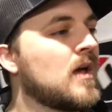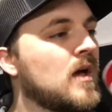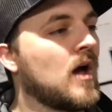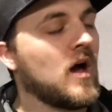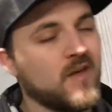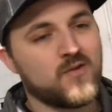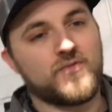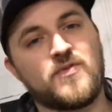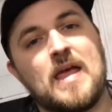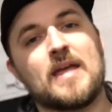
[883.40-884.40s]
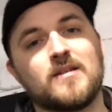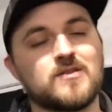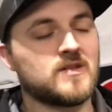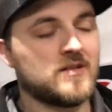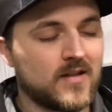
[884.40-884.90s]
other
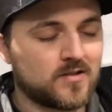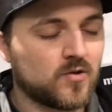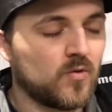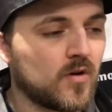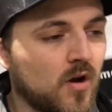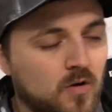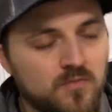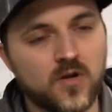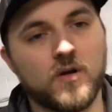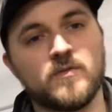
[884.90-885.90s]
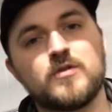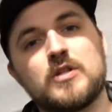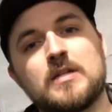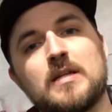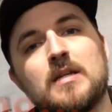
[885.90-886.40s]
things that's going on the
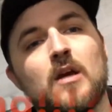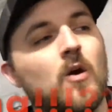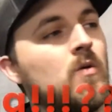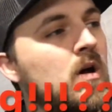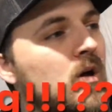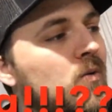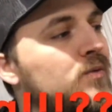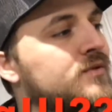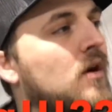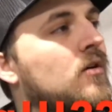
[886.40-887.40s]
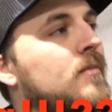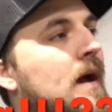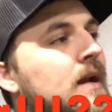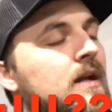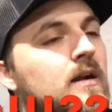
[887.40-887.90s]
GTO, we'll talk about
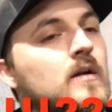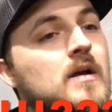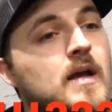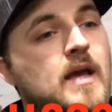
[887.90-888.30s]
it here.